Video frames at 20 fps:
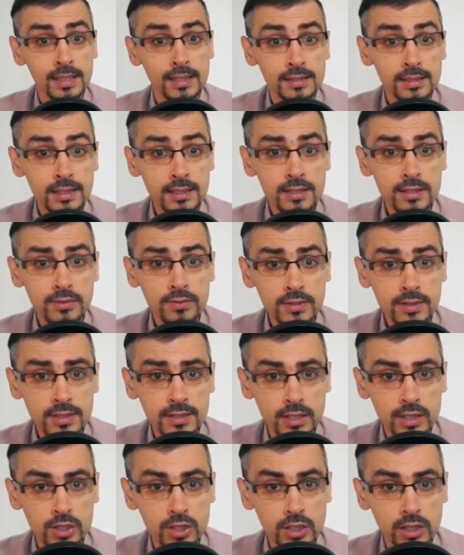This
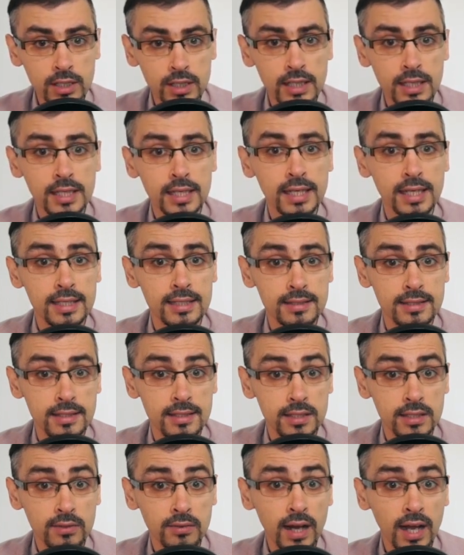transition is
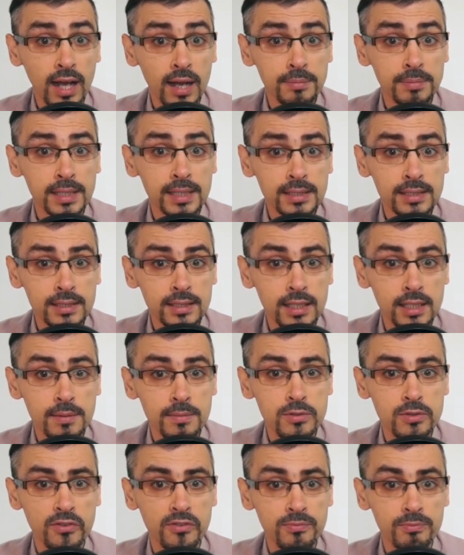described in
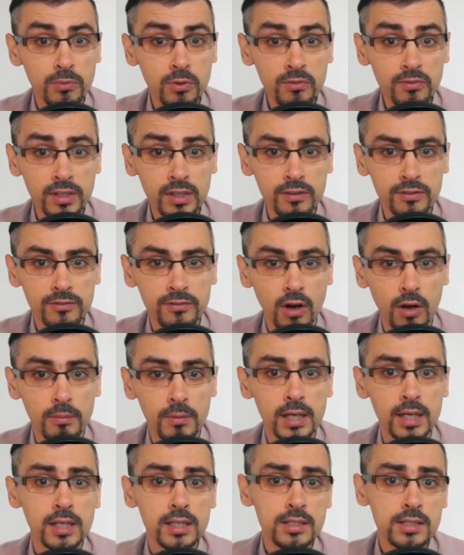terms of moving from
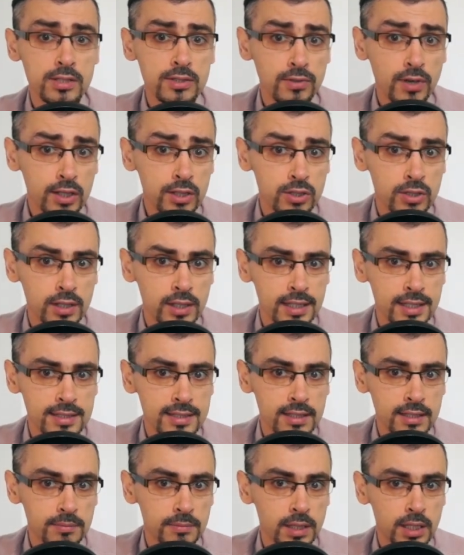
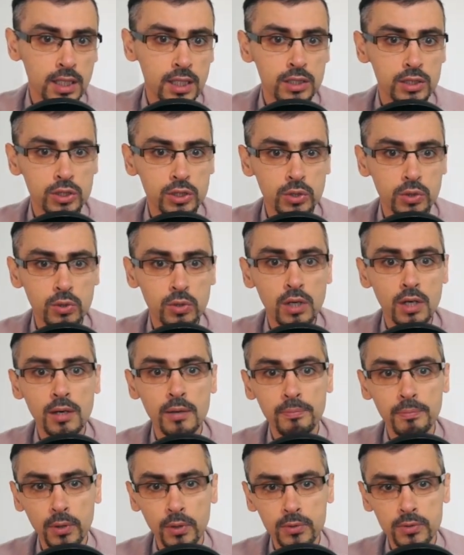structuralism to
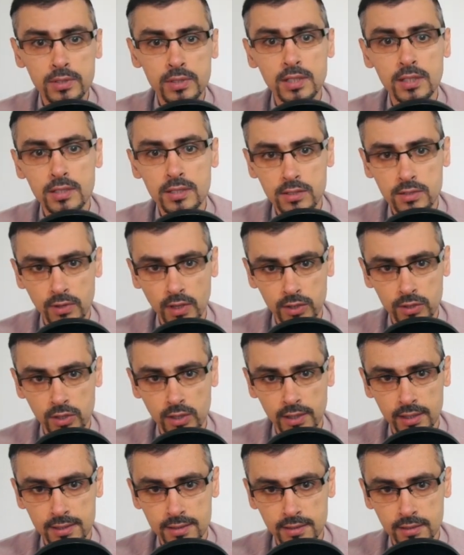
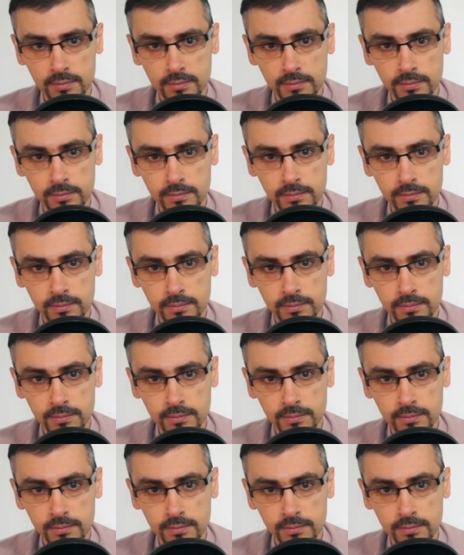post-structuralism.